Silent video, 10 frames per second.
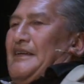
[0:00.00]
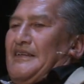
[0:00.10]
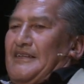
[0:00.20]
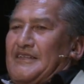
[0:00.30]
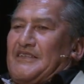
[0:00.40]

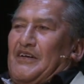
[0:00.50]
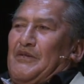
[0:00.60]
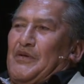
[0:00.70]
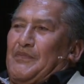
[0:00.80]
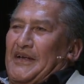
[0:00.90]
This time
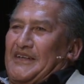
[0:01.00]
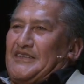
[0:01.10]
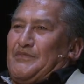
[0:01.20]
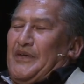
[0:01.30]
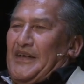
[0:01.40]
we
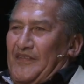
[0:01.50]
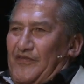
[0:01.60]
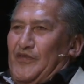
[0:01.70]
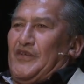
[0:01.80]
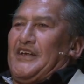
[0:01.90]
participated
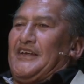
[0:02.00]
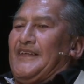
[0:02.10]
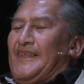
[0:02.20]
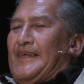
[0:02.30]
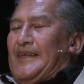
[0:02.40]
fully
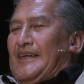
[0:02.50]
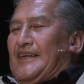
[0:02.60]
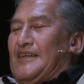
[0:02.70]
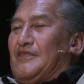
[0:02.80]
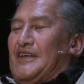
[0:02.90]

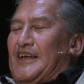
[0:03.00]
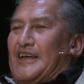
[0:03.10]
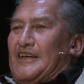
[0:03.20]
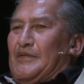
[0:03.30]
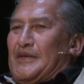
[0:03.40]
in all the
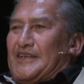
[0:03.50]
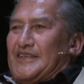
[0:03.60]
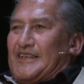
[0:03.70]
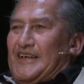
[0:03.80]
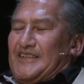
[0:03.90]
economic
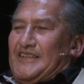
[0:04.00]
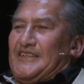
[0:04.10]
discussions.